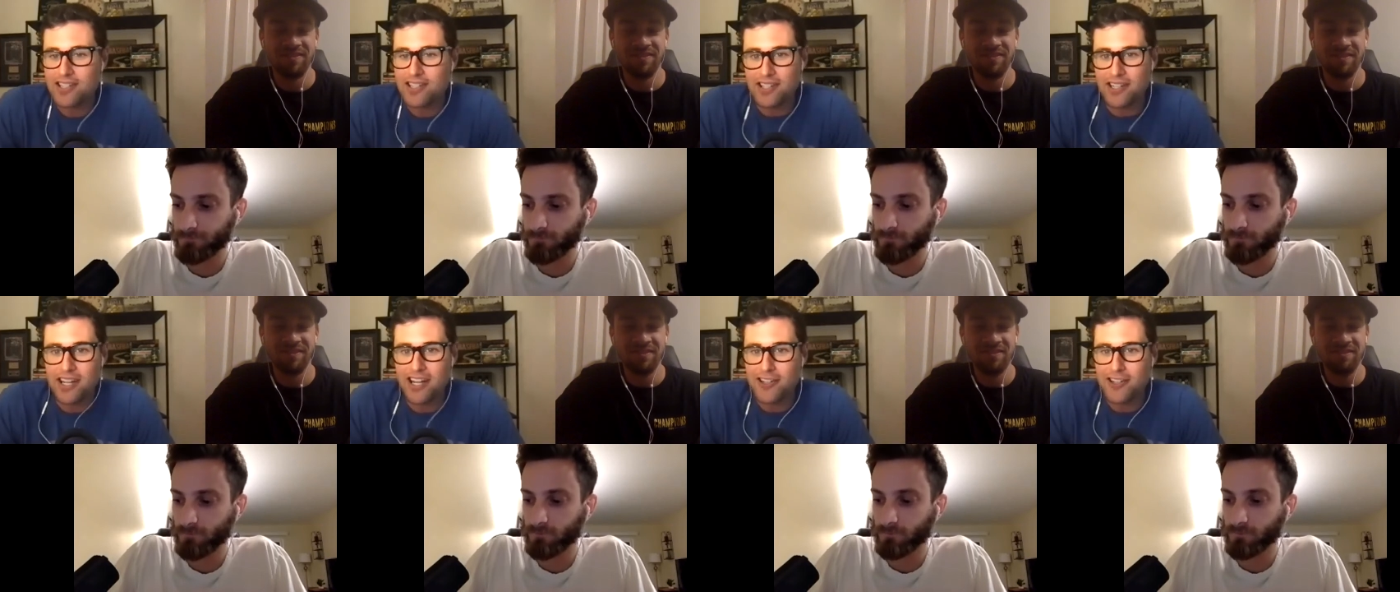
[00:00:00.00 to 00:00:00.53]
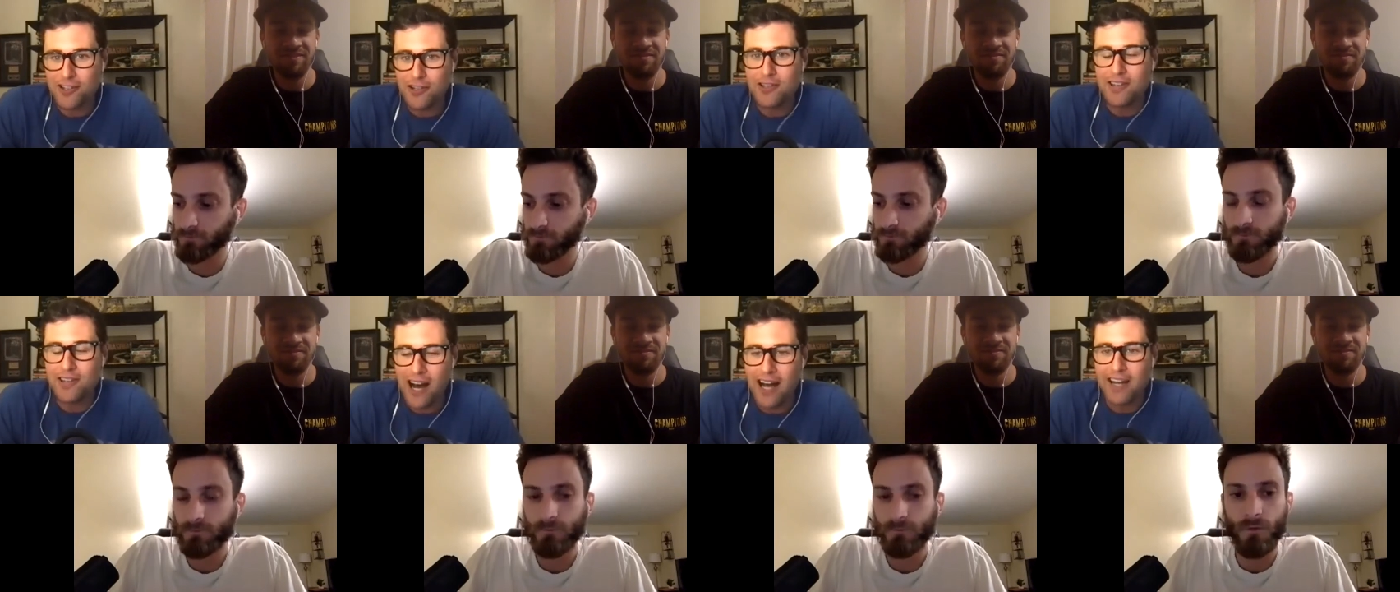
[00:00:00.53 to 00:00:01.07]
Speaker 1: it should
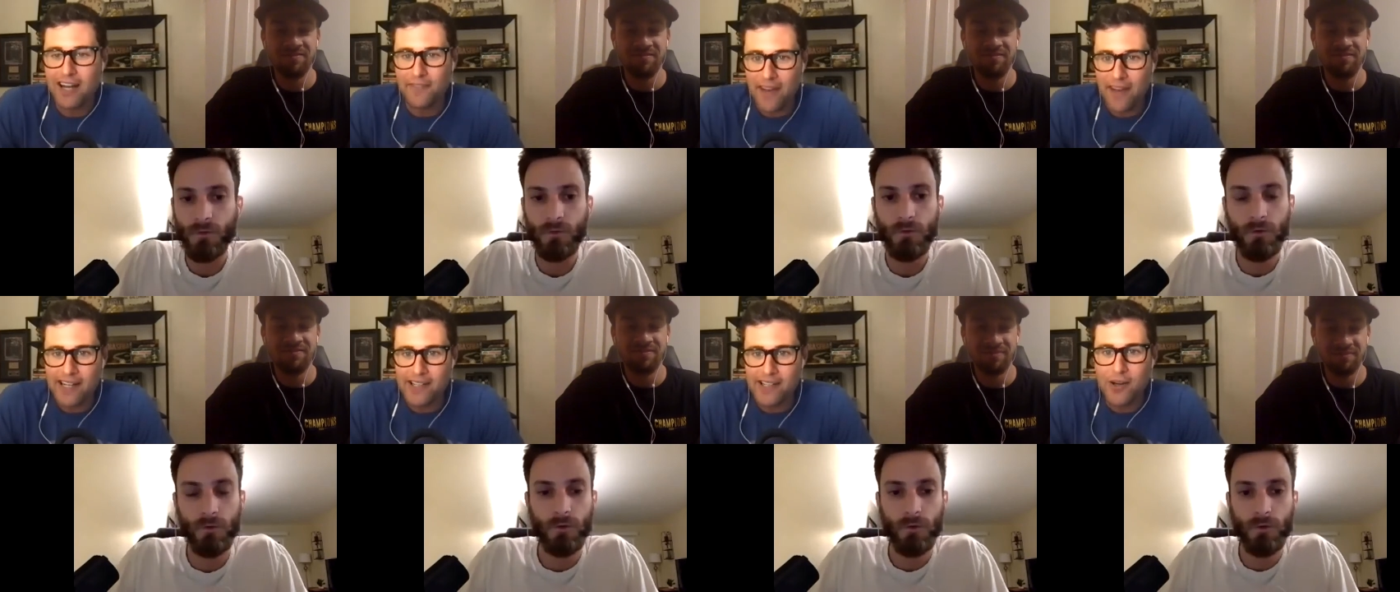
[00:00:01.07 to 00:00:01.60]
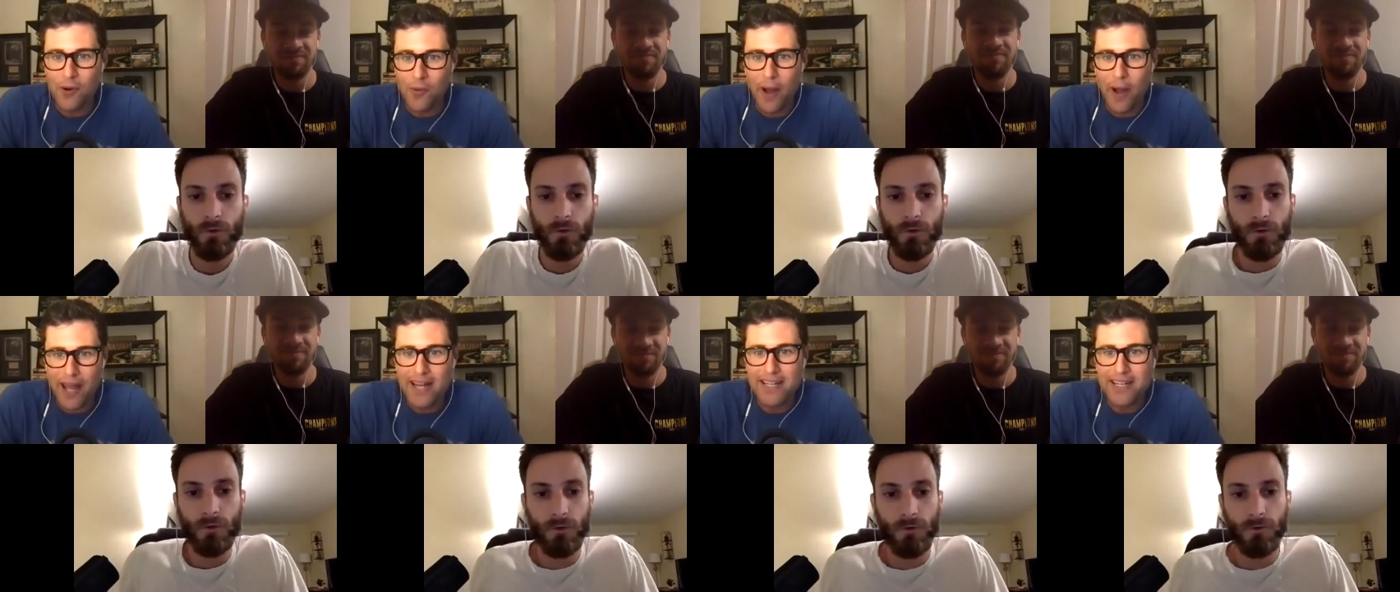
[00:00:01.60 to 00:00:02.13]
not have ended the way
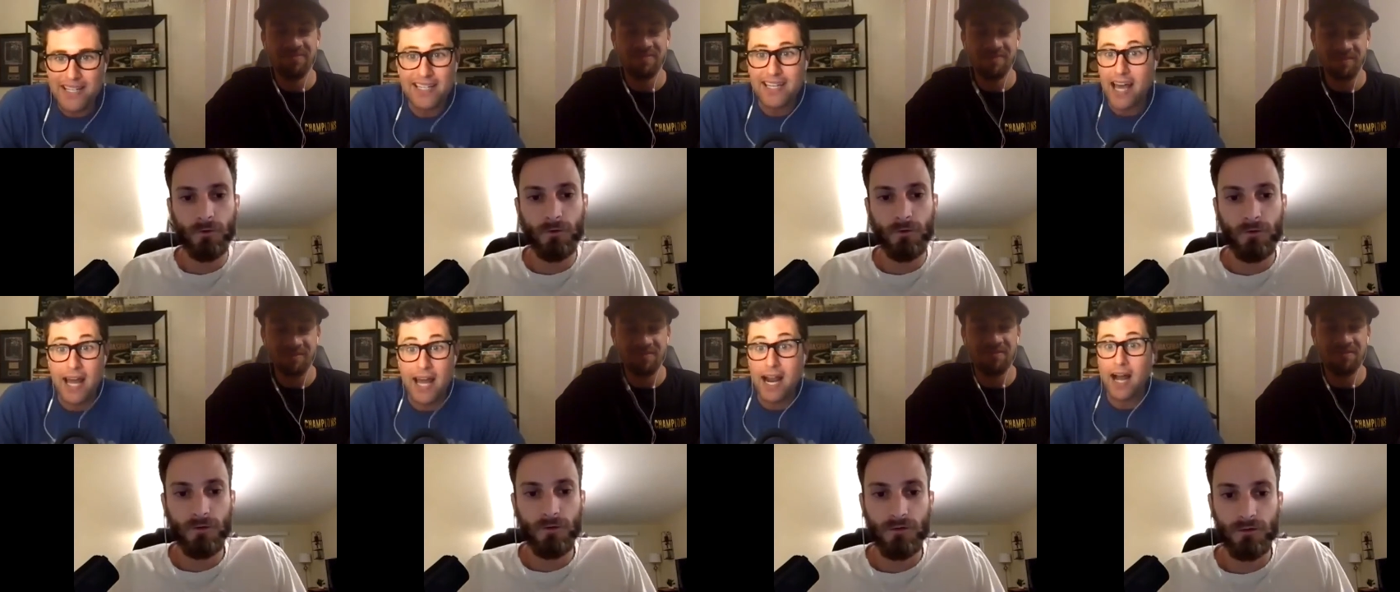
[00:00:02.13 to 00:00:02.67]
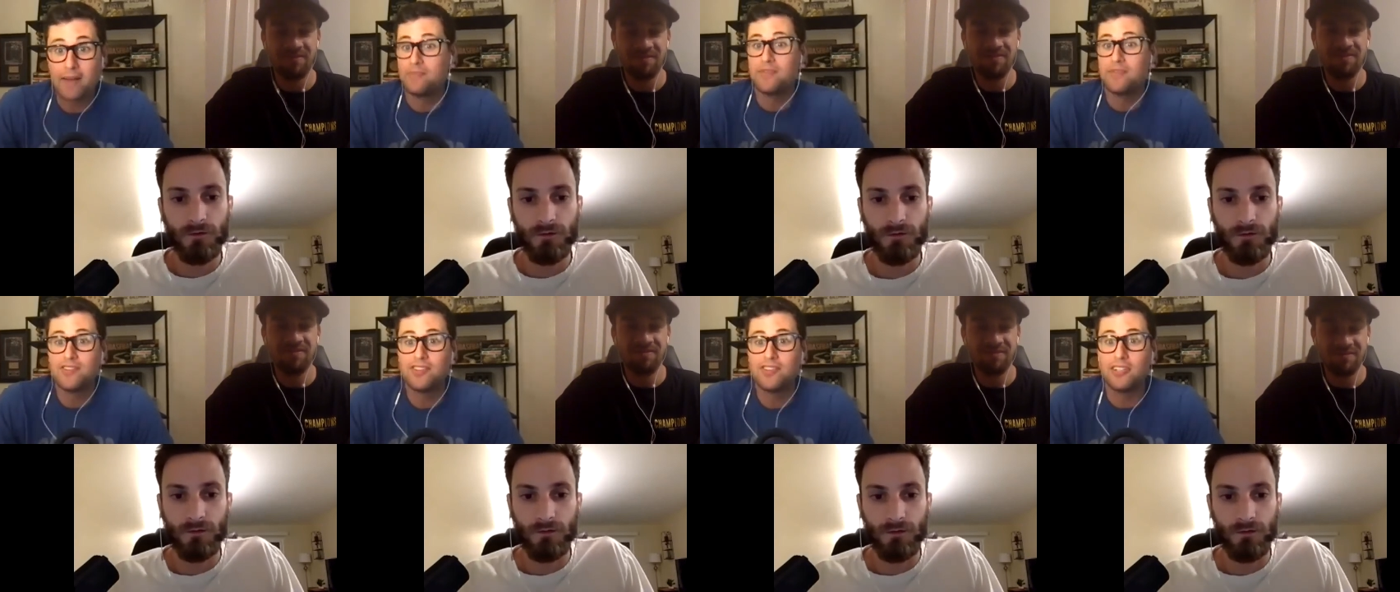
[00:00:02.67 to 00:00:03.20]
it did, and I'm
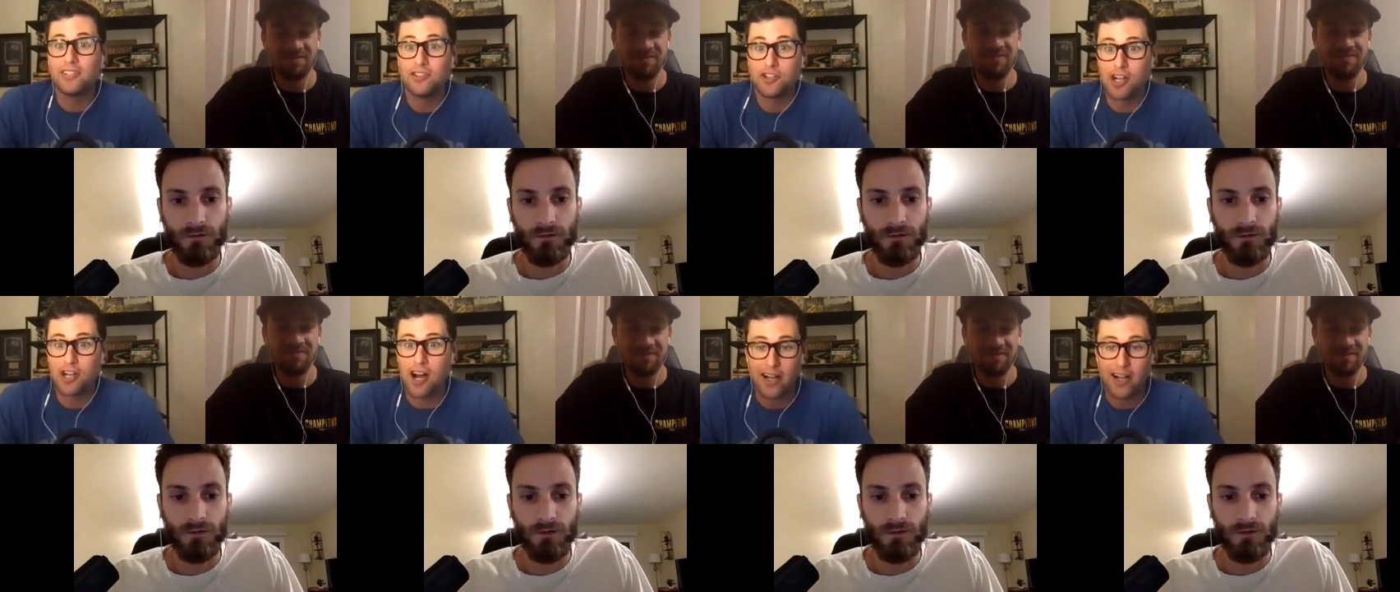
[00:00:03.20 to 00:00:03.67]
still in shock.